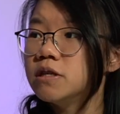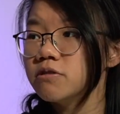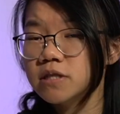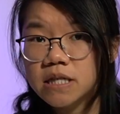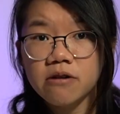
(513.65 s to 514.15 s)

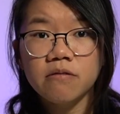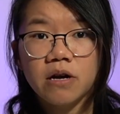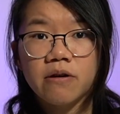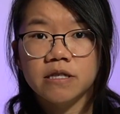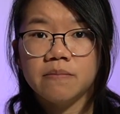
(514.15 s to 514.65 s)
you're still
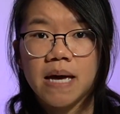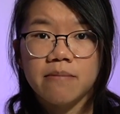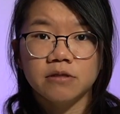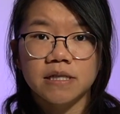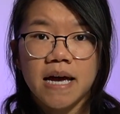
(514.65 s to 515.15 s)
going to be
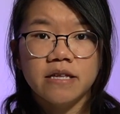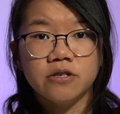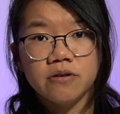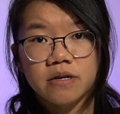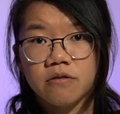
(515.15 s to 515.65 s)
able to get
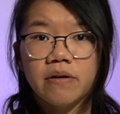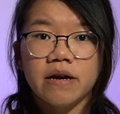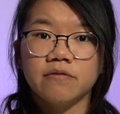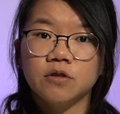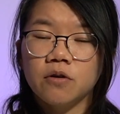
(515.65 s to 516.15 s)
into your
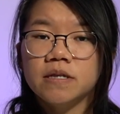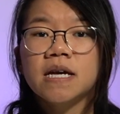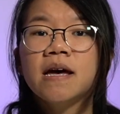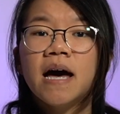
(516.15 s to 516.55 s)
career of choice,